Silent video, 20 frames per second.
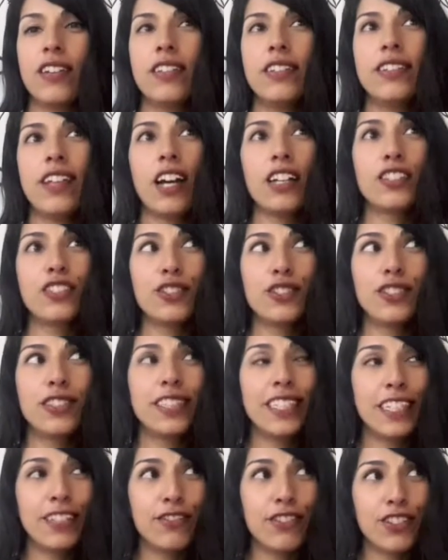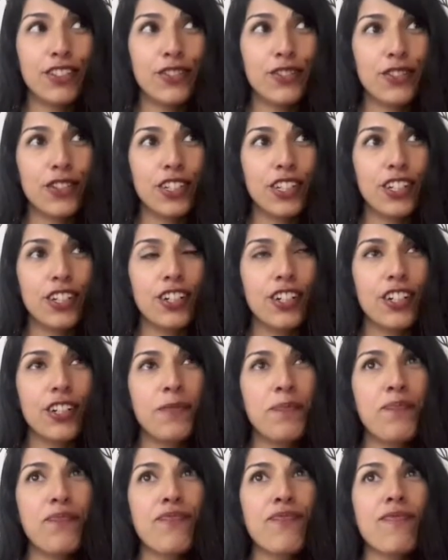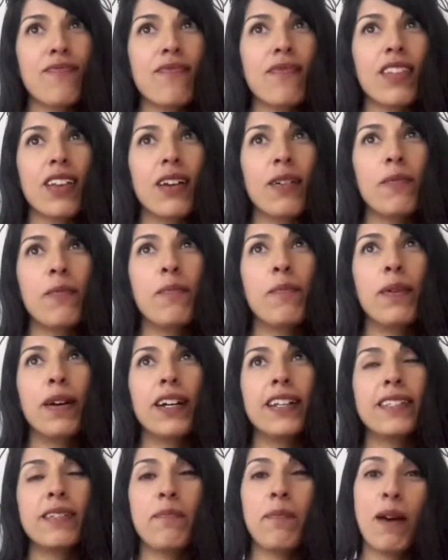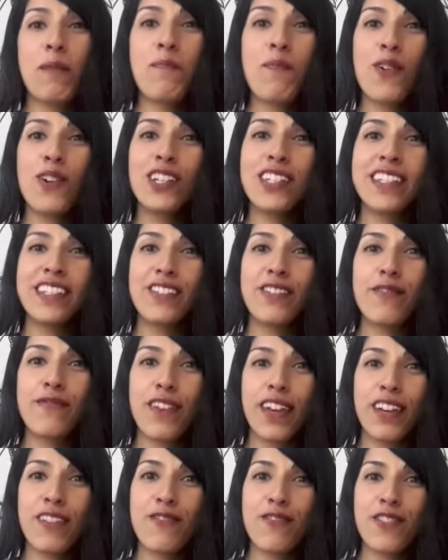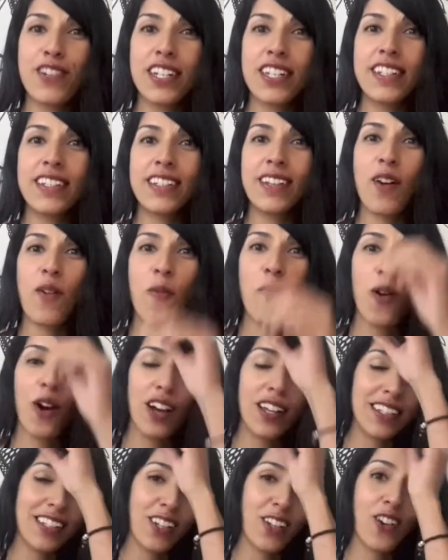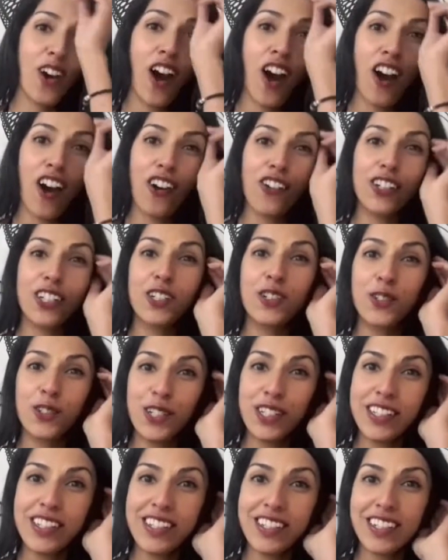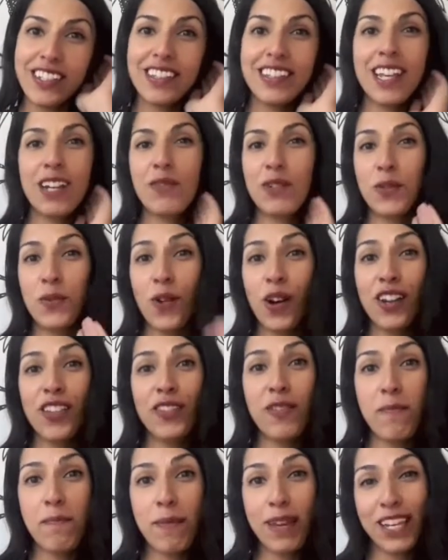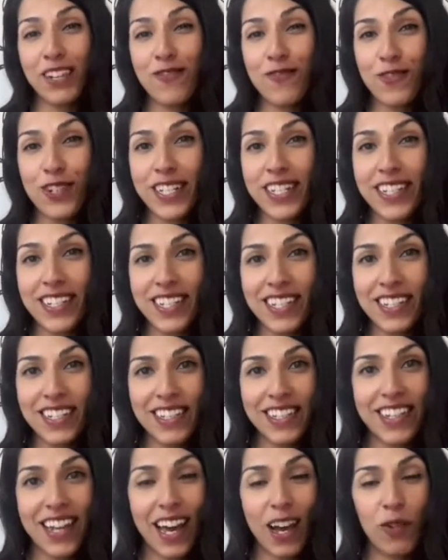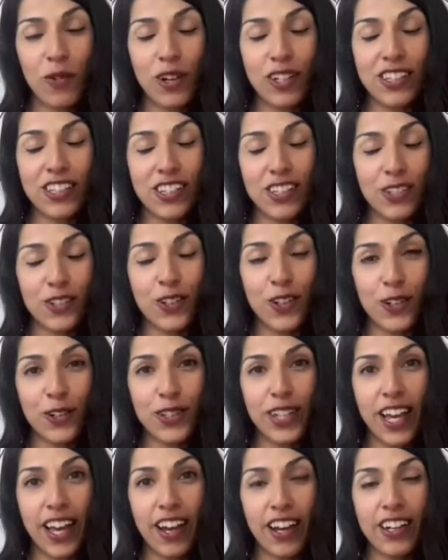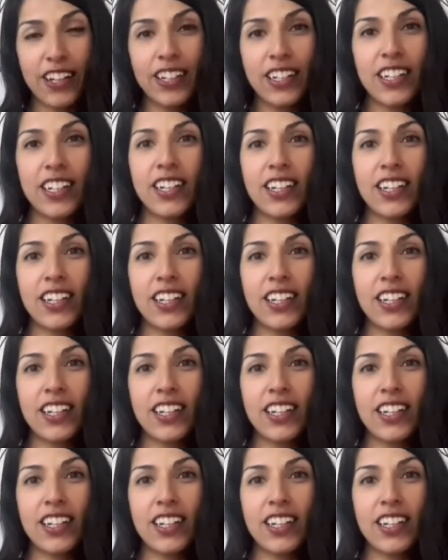Dr. Stephen Greer, but my personal favorite was Corey Good. That was one of the main reasons I wanted to go there.